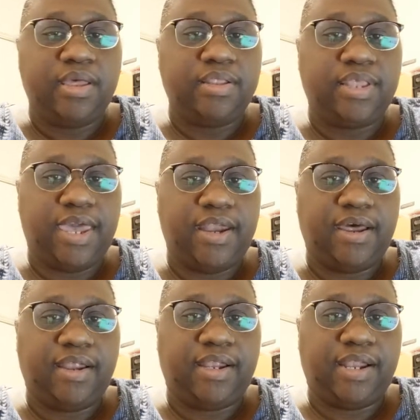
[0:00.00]
that
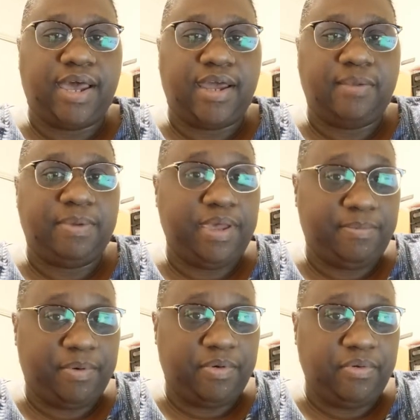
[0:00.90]
a lot of
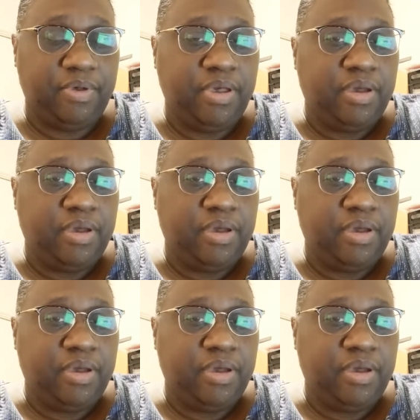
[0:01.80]
people